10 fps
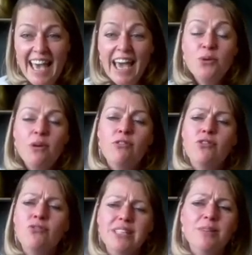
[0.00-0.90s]
and who have a
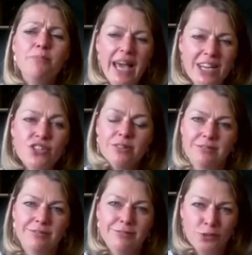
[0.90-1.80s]
real passion
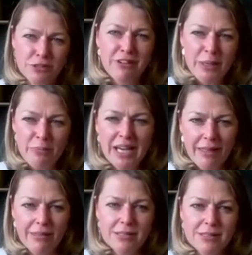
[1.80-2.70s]
for developing
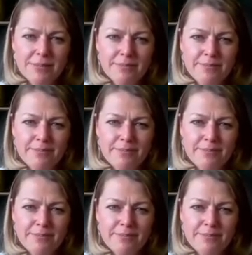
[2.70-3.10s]
others.